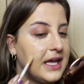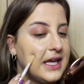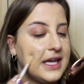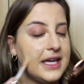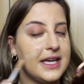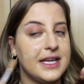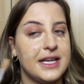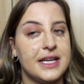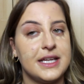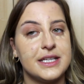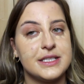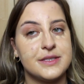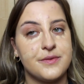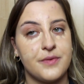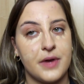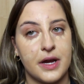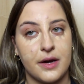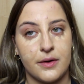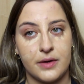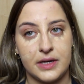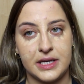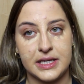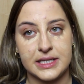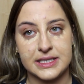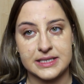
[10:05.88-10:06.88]
It is
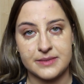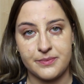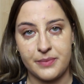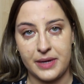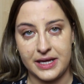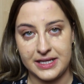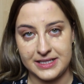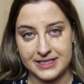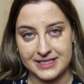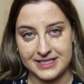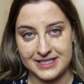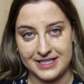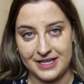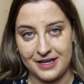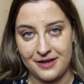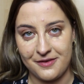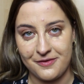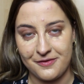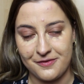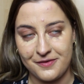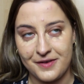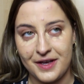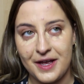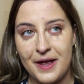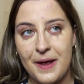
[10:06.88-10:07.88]
very
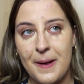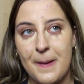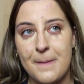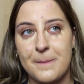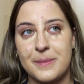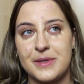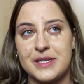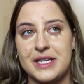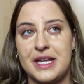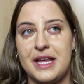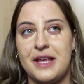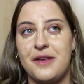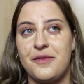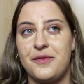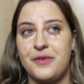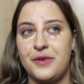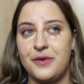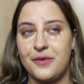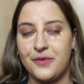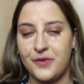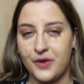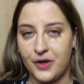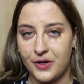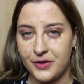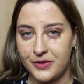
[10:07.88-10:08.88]
expensive, but if
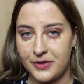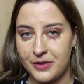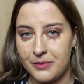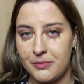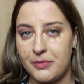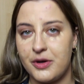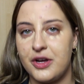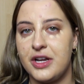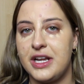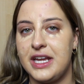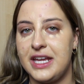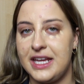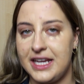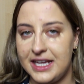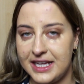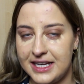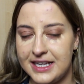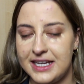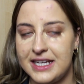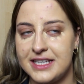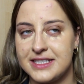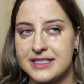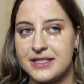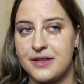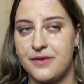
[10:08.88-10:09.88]
you've got the money,
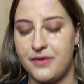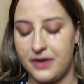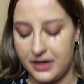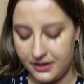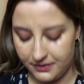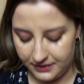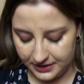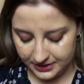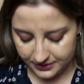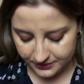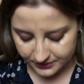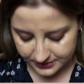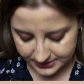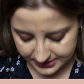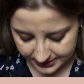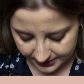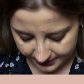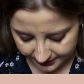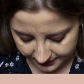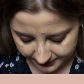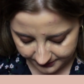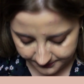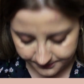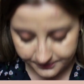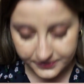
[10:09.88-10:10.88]
it is a very good
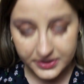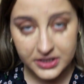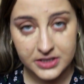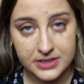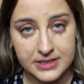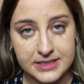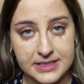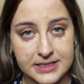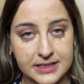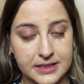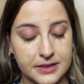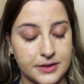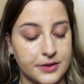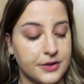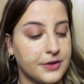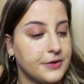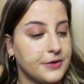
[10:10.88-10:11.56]
concealer.